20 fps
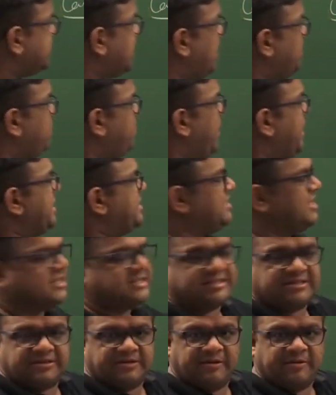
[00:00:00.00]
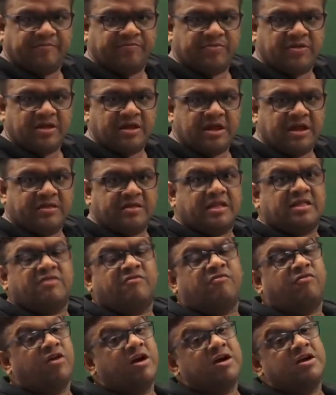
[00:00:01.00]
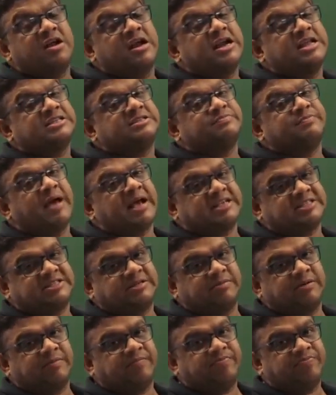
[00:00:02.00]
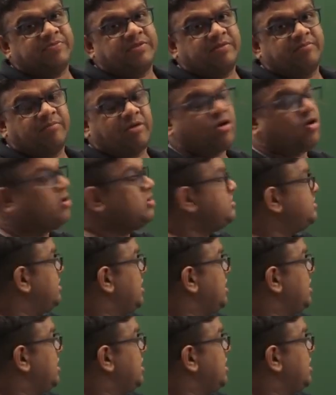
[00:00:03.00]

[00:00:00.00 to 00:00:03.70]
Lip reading: up like this, then the work done is maximum, because